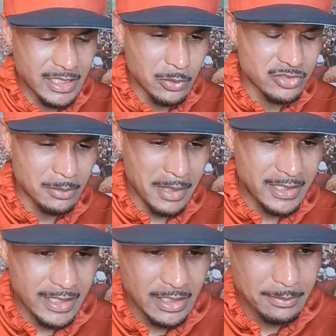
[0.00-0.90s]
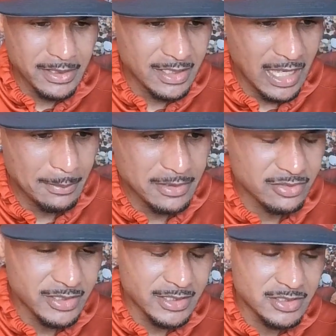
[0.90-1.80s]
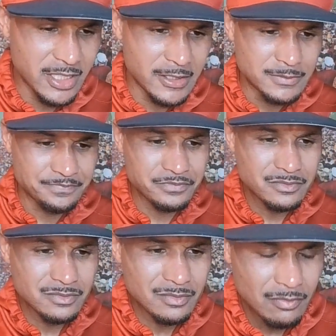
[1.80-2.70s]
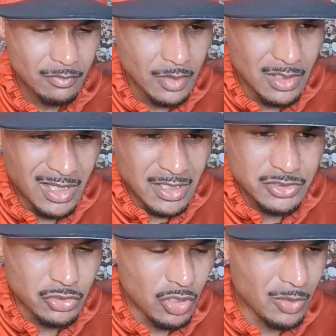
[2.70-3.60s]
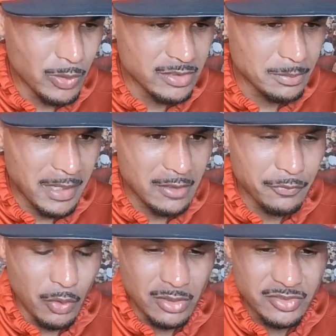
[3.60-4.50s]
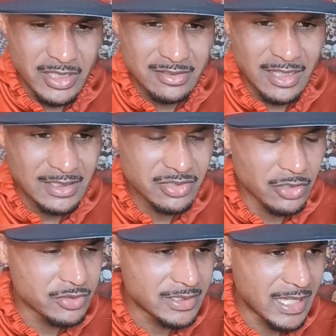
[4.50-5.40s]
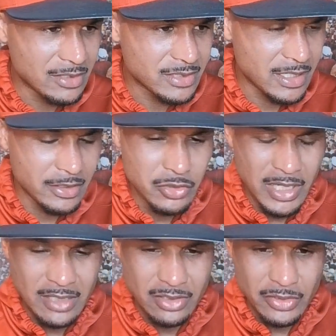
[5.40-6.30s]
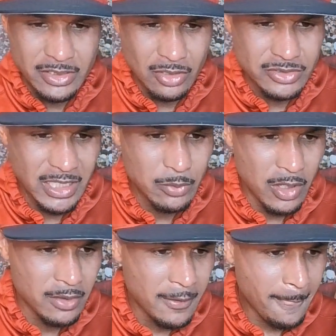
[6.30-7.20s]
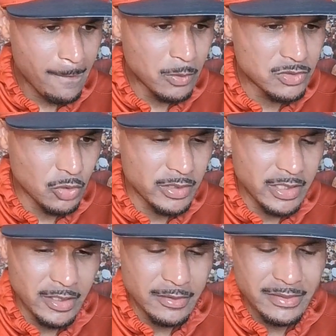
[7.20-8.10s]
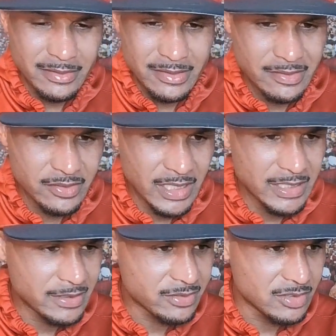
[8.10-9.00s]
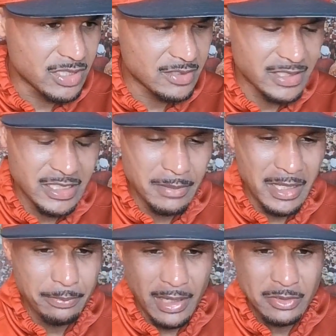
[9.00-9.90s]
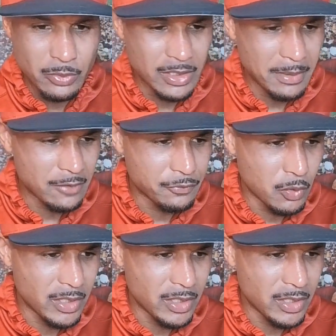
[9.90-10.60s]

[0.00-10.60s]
And there was somebody that hit me in the comments and said, Jay, Shedeur runs about a four six, and I seriously doubt that. You guys already know Jaywalk was on here said he suggested he may probably run about a